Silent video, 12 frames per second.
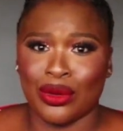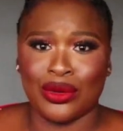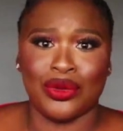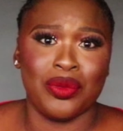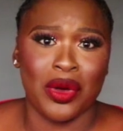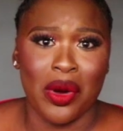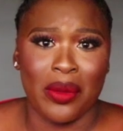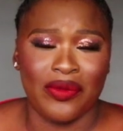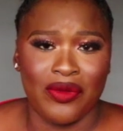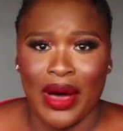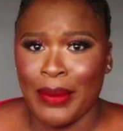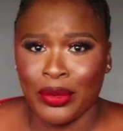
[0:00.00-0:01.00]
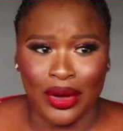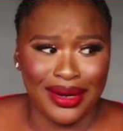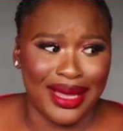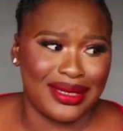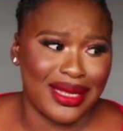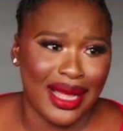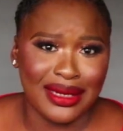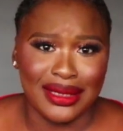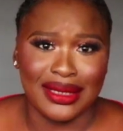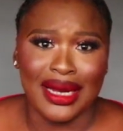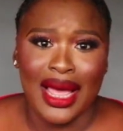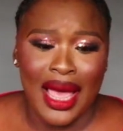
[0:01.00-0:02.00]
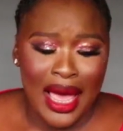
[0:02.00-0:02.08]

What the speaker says: you want to do makeup for? I'm not understanding.